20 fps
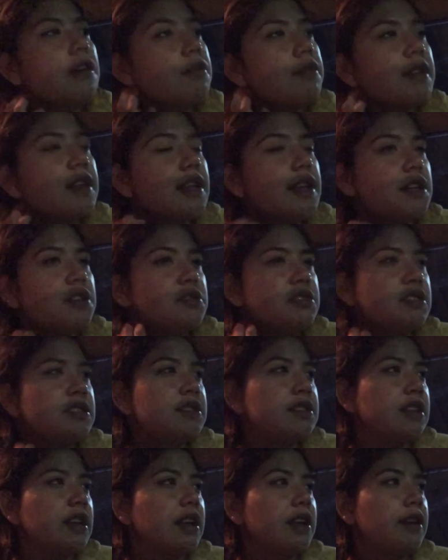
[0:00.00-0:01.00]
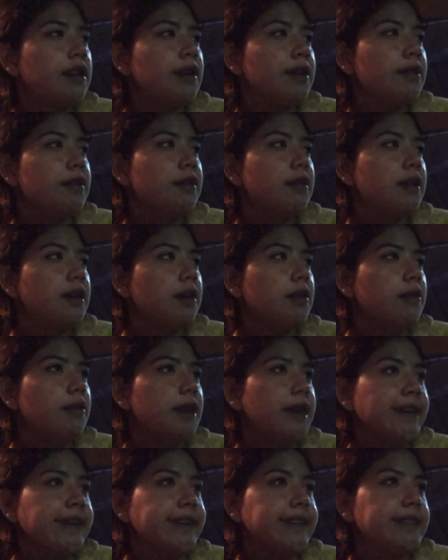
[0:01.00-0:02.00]
really interesting, and I was like,
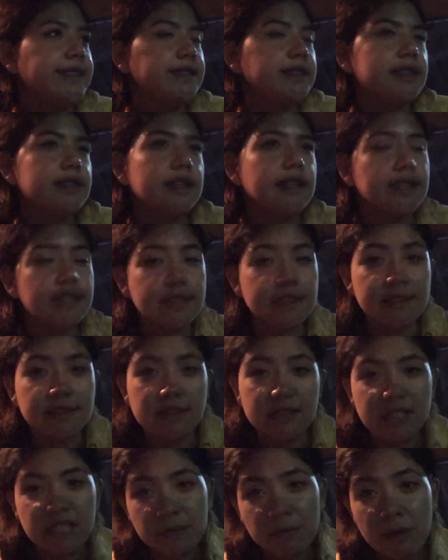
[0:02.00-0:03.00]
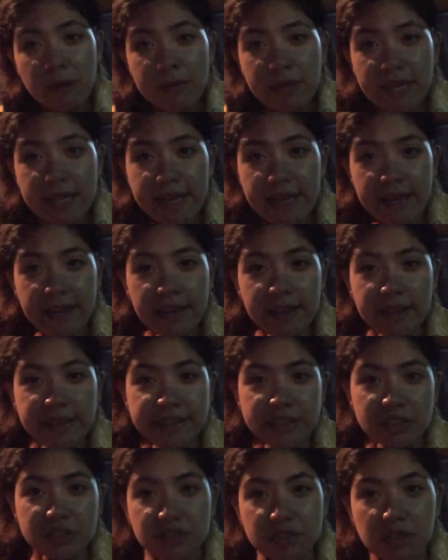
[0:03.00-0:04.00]
wow. So the moment it literally
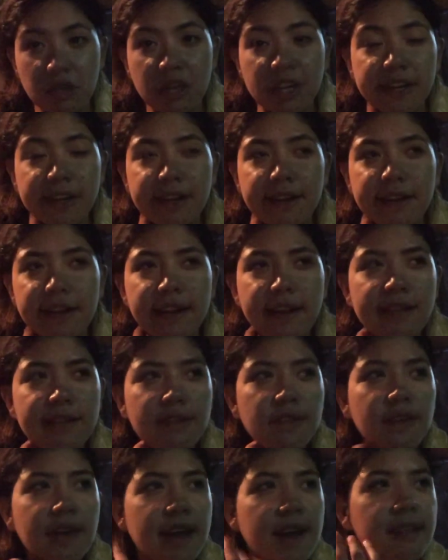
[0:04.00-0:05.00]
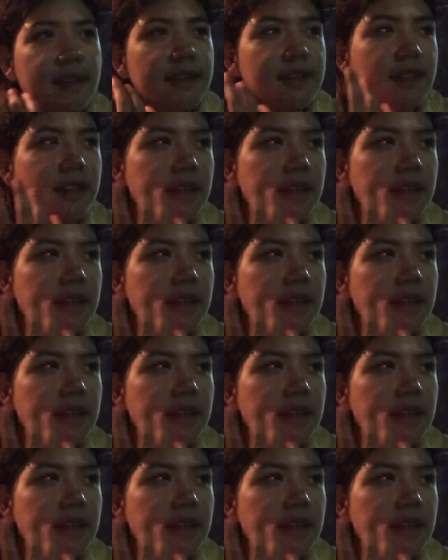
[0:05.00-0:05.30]
just started, and I still had this